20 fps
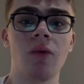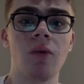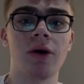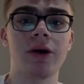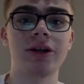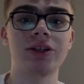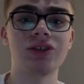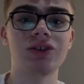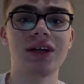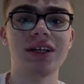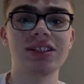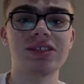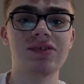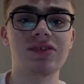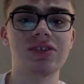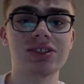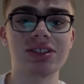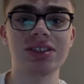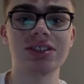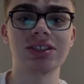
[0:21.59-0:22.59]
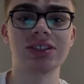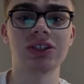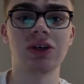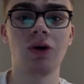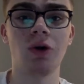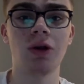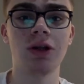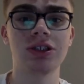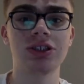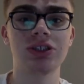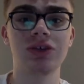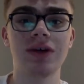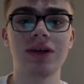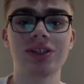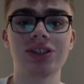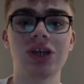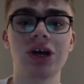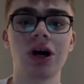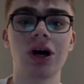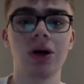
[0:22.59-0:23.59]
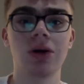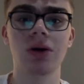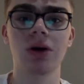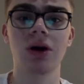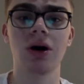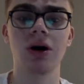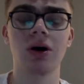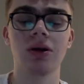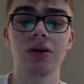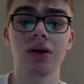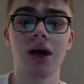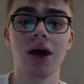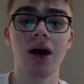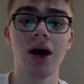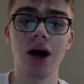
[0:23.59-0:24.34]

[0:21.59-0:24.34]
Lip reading: where he transfers his soul into a doll called